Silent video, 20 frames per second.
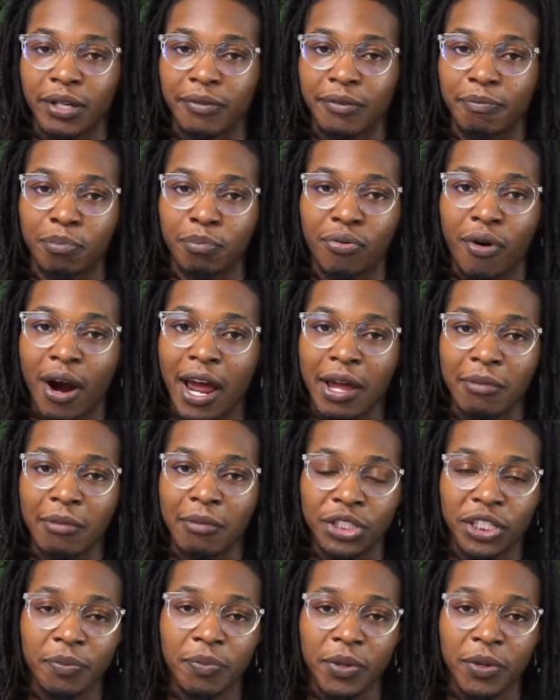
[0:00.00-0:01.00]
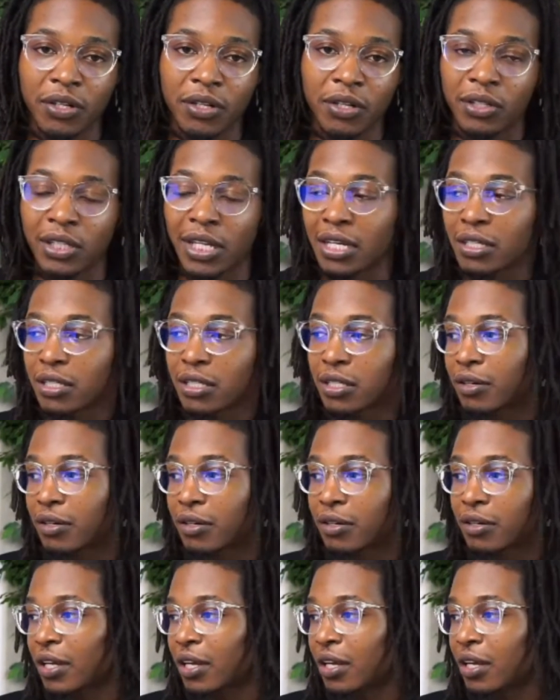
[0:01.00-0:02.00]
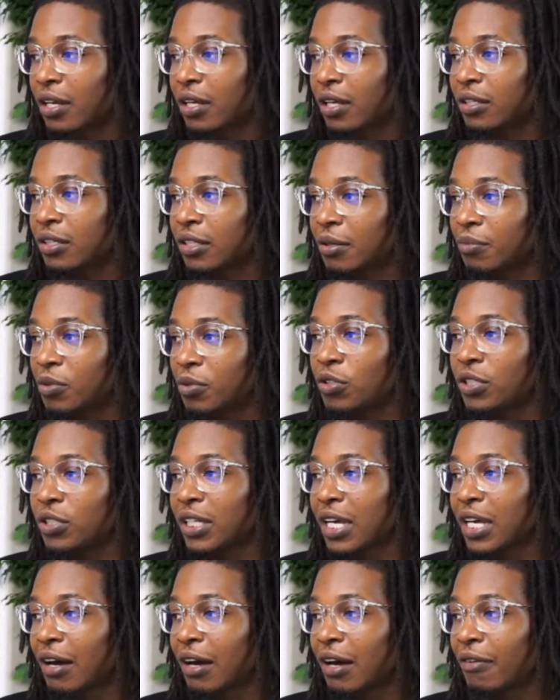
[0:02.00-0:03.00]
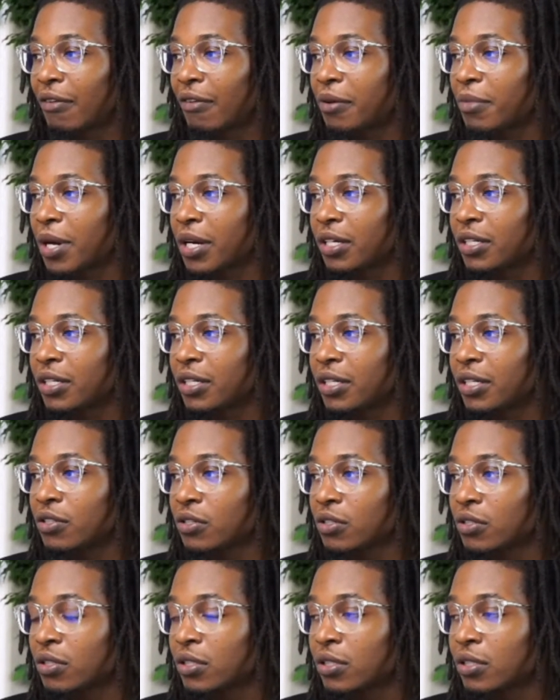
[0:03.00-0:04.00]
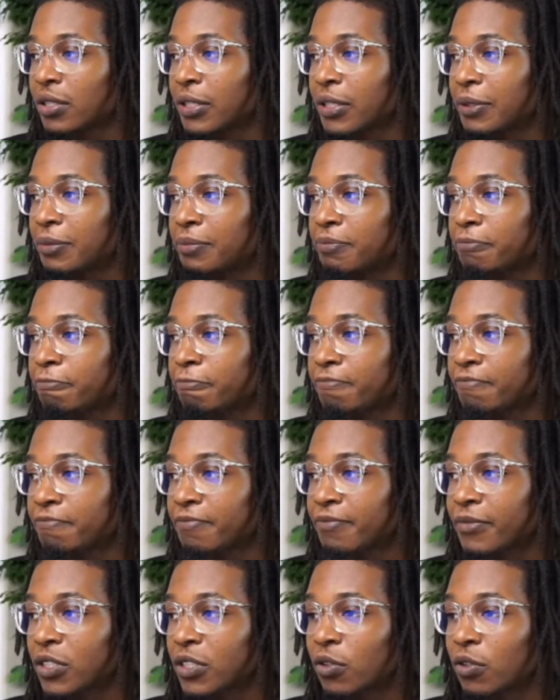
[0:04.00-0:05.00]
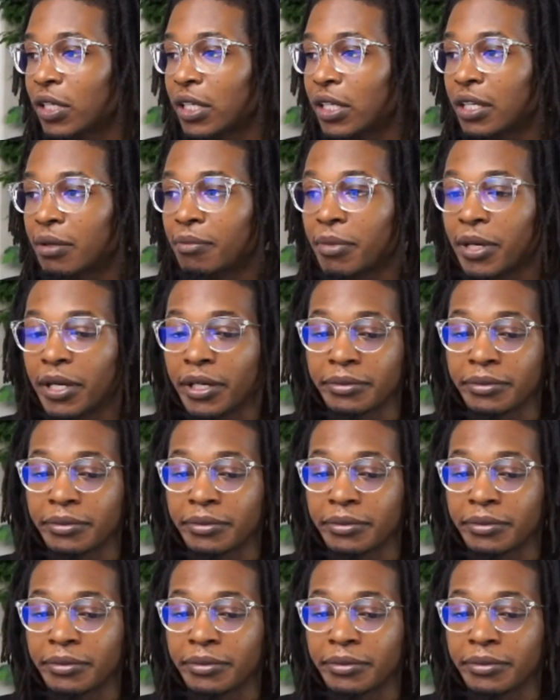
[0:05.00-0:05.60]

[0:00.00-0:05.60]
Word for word: Prime shipping and all that stuff. Um, usually I find better deals on um on eBay.